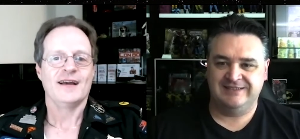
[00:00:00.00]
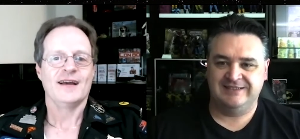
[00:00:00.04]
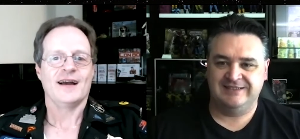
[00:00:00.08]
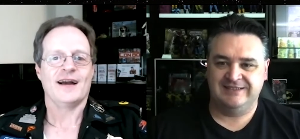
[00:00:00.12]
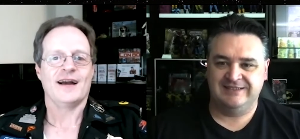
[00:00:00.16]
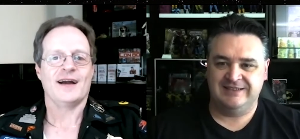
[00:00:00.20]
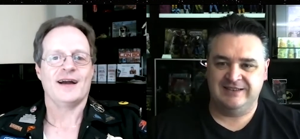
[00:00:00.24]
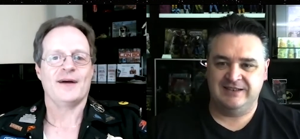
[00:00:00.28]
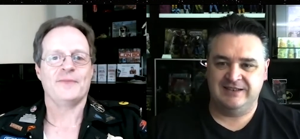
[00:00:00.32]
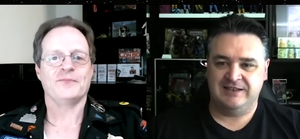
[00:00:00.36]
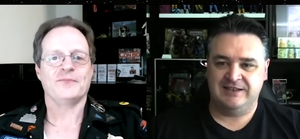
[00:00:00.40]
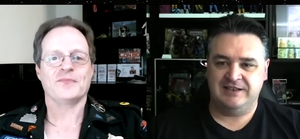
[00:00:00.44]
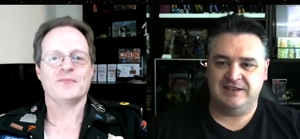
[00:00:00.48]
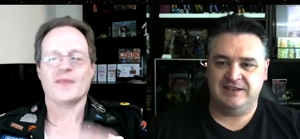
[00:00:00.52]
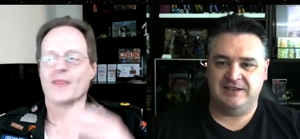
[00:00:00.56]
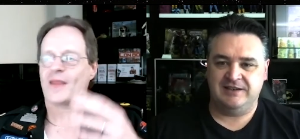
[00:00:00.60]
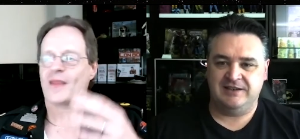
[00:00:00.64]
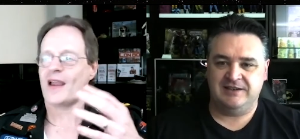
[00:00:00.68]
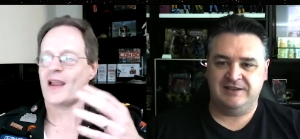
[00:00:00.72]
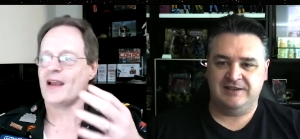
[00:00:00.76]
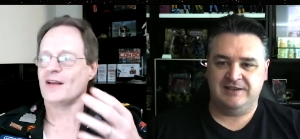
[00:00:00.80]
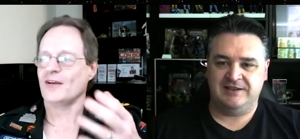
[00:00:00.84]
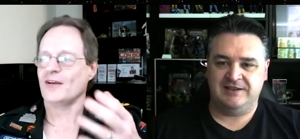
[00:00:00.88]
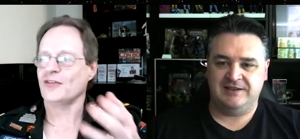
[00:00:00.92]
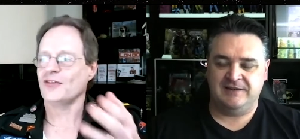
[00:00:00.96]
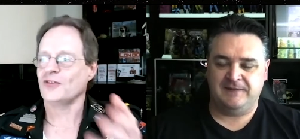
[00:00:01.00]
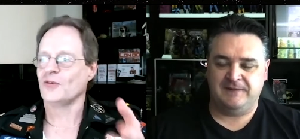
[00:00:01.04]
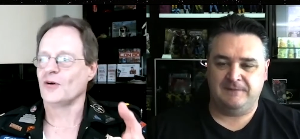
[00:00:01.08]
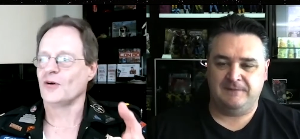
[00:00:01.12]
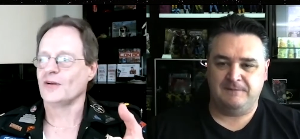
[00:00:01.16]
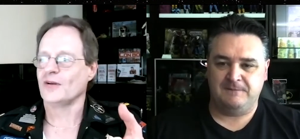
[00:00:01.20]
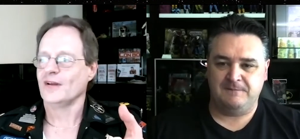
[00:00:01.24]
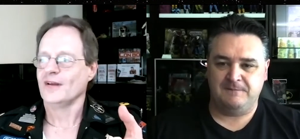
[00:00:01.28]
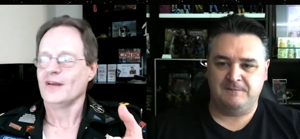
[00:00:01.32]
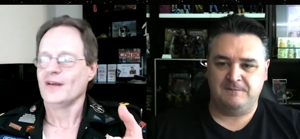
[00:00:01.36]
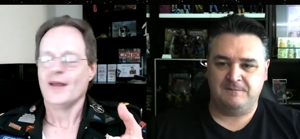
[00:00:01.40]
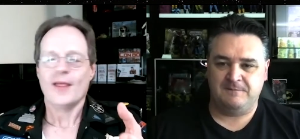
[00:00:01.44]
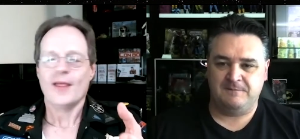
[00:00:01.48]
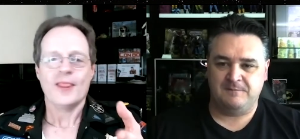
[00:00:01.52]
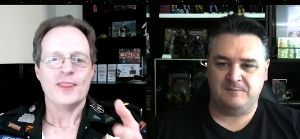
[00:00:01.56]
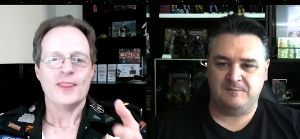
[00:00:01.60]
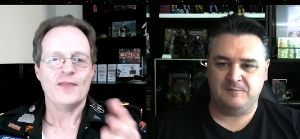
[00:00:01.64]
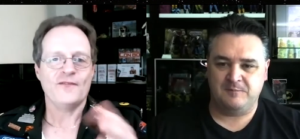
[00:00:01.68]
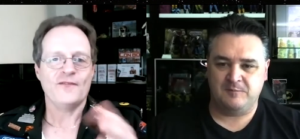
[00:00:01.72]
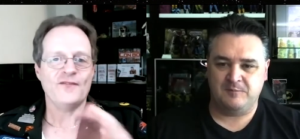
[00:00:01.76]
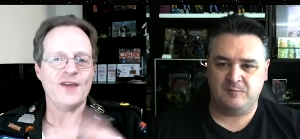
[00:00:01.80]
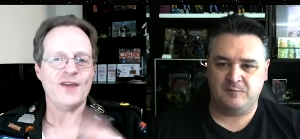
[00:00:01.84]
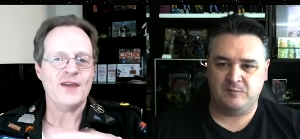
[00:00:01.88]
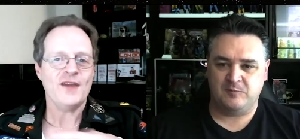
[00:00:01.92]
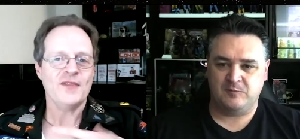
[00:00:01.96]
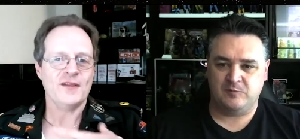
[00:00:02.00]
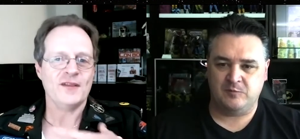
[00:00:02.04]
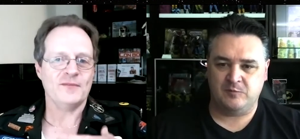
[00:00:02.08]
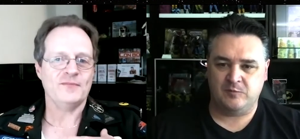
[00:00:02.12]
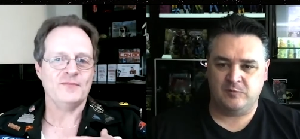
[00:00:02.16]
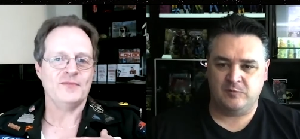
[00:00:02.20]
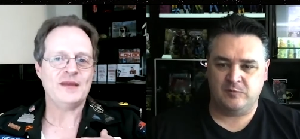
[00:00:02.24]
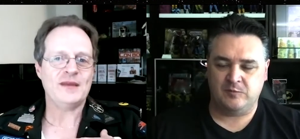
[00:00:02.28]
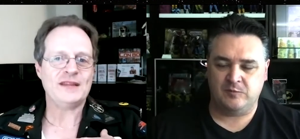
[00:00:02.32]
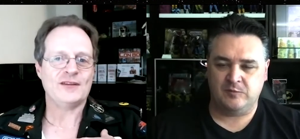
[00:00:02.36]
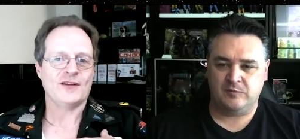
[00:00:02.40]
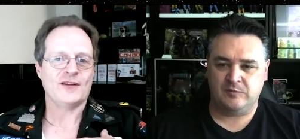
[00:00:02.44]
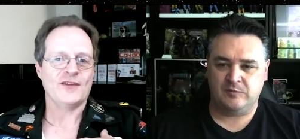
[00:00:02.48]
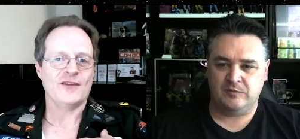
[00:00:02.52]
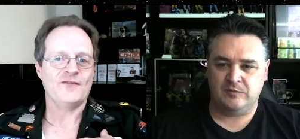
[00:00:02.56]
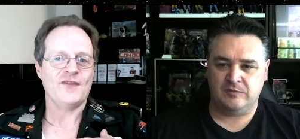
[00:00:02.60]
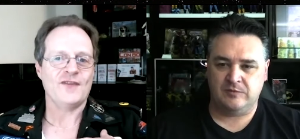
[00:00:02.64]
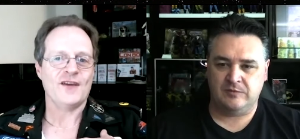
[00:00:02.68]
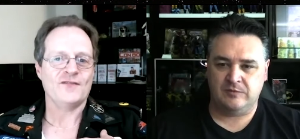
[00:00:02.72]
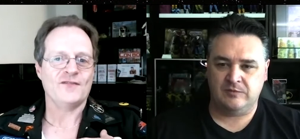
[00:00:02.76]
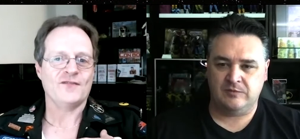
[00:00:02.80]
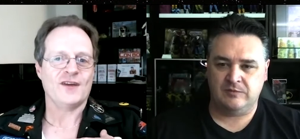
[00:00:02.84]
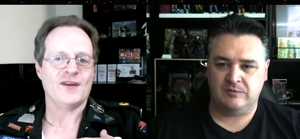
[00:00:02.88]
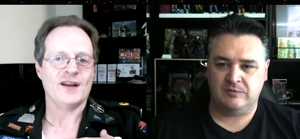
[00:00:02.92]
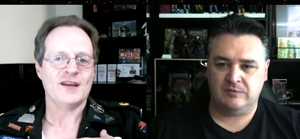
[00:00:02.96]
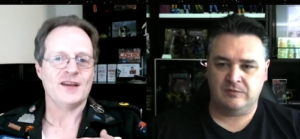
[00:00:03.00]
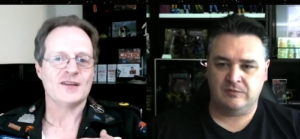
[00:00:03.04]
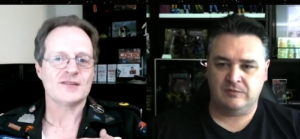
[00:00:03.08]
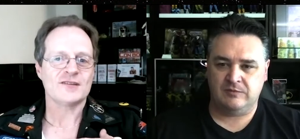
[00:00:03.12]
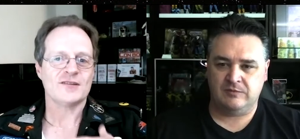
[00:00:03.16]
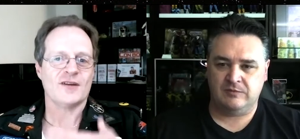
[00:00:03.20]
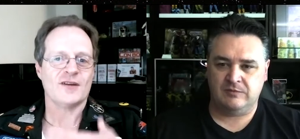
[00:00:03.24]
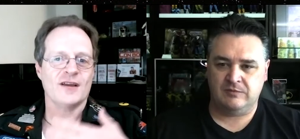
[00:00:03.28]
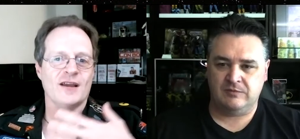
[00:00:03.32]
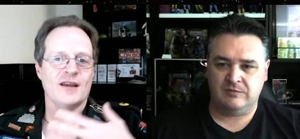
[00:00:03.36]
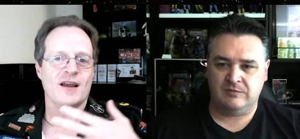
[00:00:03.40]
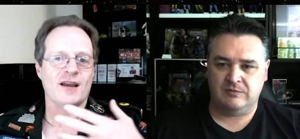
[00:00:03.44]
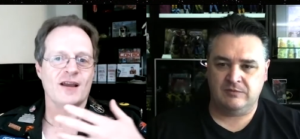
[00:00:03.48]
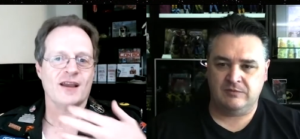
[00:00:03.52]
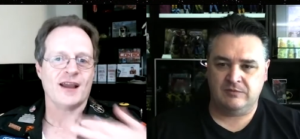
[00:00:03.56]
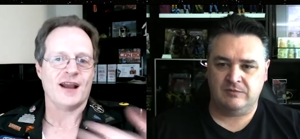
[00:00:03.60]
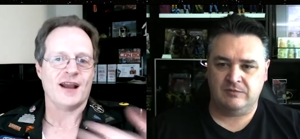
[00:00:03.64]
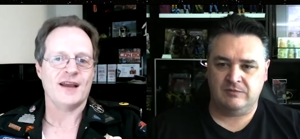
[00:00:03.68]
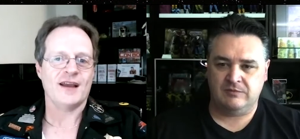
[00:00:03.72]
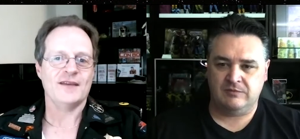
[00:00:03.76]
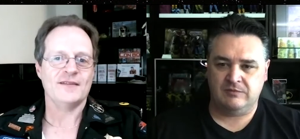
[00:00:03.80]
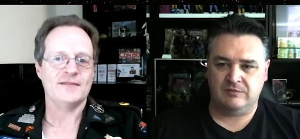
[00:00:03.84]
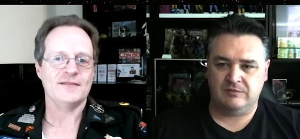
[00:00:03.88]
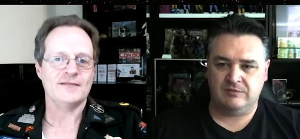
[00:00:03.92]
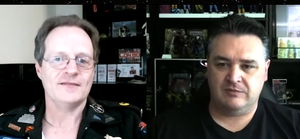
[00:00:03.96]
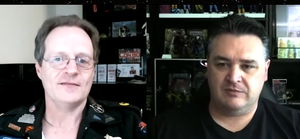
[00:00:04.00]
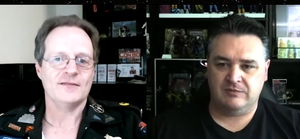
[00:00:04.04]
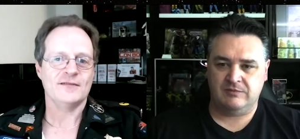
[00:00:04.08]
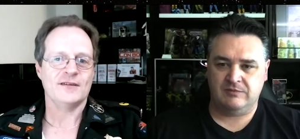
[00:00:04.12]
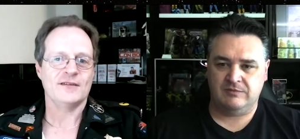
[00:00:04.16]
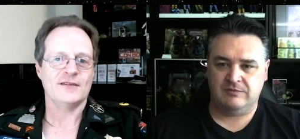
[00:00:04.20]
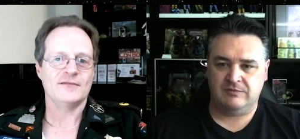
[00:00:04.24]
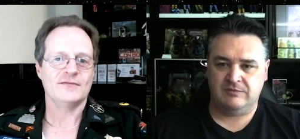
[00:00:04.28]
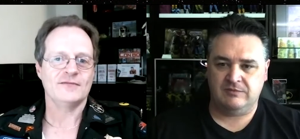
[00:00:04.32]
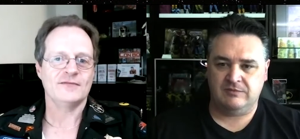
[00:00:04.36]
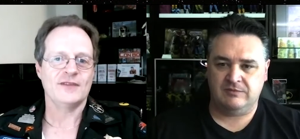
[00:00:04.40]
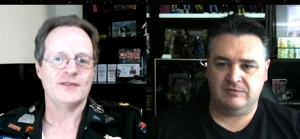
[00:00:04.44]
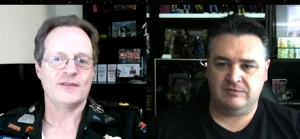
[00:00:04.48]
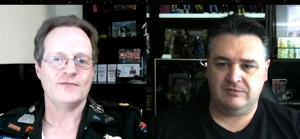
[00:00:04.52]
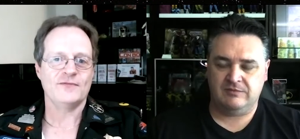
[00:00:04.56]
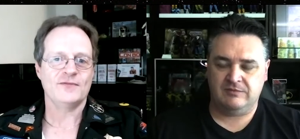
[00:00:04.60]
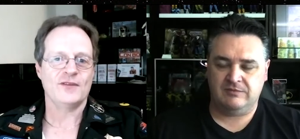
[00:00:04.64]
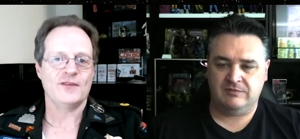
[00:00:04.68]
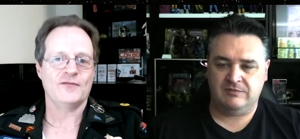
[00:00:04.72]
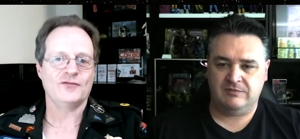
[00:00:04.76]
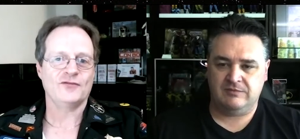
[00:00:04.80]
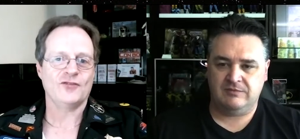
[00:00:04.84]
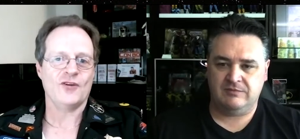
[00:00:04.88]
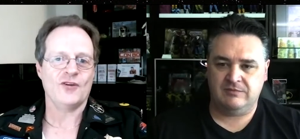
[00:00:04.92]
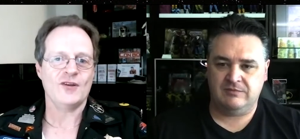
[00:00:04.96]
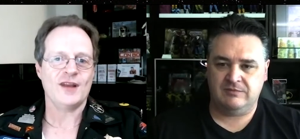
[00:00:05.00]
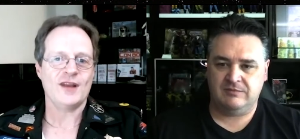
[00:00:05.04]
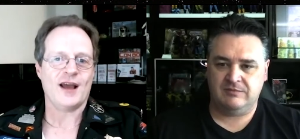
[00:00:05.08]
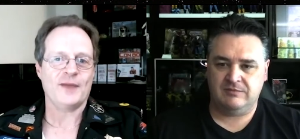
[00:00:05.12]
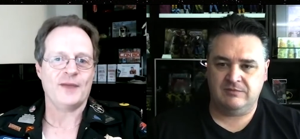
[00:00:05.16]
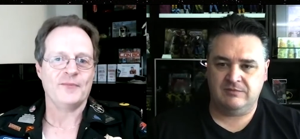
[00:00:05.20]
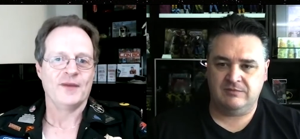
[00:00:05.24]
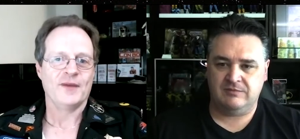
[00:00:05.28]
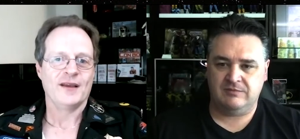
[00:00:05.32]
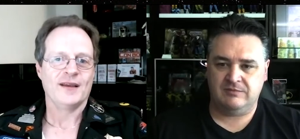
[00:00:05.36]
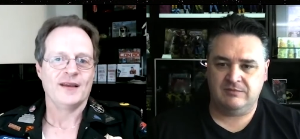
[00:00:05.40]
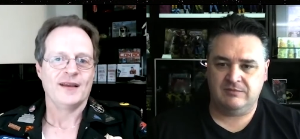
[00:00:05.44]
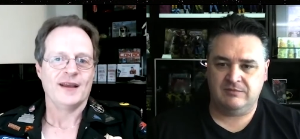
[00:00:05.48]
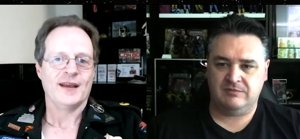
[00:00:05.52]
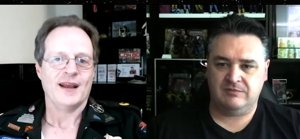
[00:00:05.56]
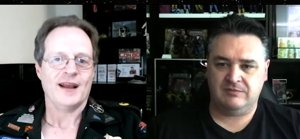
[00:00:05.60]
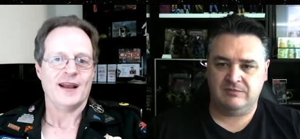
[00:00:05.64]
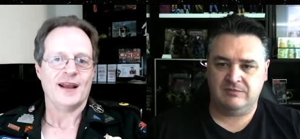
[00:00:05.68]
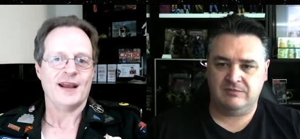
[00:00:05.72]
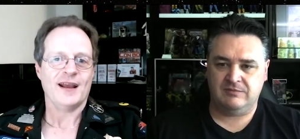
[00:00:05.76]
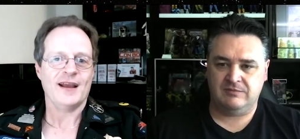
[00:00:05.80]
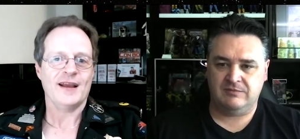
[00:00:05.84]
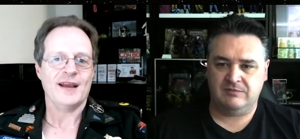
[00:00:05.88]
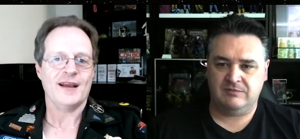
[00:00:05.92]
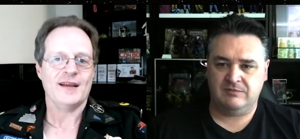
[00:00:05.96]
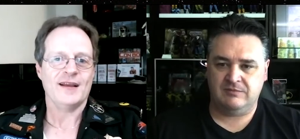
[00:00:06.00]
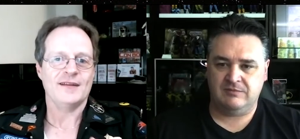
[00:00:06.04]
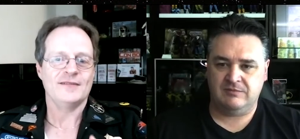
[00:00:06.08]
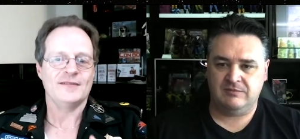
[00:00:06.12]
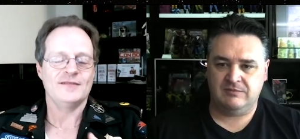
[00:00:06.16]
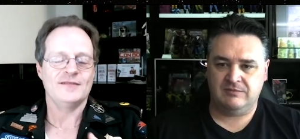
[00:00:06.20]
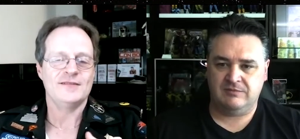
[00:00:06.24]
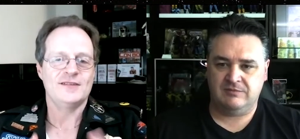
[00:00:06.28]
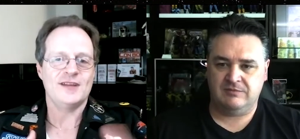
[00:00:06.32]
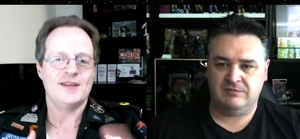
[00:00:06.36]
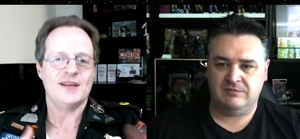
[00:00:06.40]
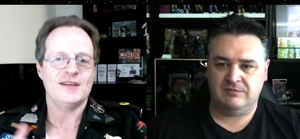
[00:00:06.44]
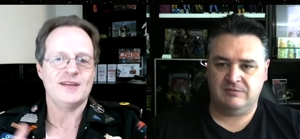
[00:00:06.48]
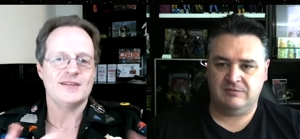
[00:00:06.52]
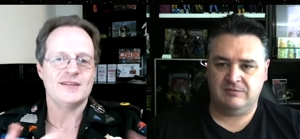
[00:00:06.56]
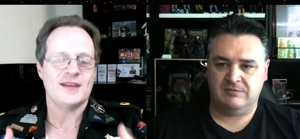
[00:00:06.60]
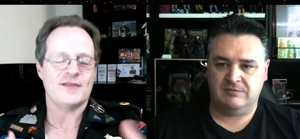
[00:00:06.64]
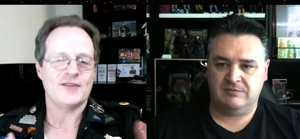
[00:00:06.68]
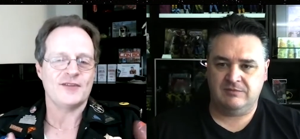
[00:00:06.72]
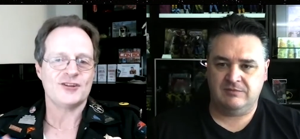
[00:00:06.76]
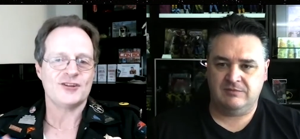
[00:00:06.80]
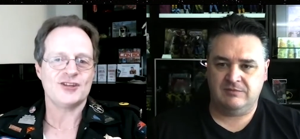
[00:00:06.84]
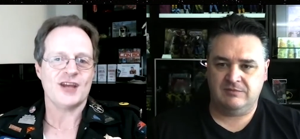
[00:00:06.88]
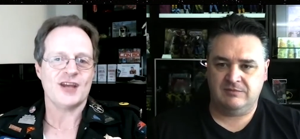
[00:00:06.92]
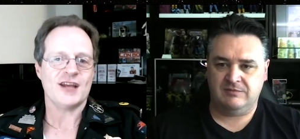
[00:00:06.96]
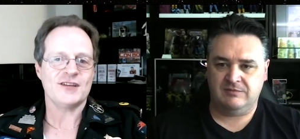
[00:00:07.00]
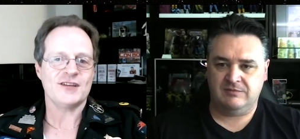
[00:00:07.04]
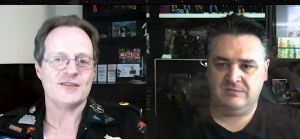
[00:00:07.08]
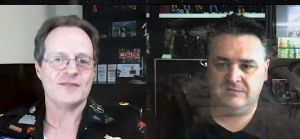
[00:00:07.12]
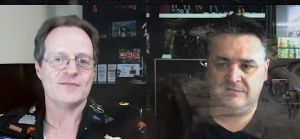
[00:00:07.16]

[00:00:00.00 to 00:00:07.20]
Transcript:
Speaker 1: Um, and I thought the fan that bit that I found funny is like, okay, they've, they've turned up and Din is having a chat to